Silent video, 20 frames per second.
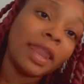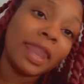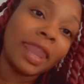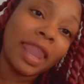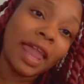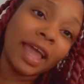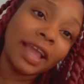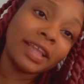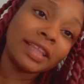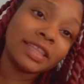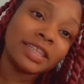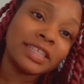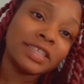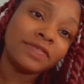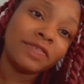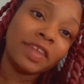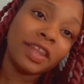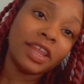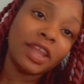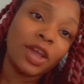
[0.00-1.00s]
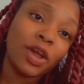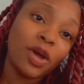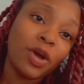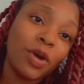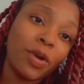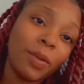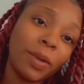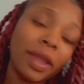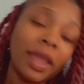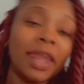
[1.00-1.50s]
like this
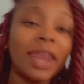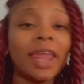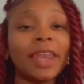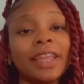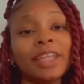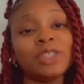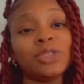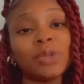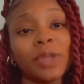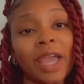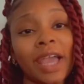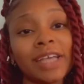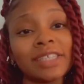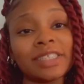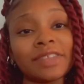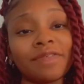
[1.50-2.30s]
video, and I need you guys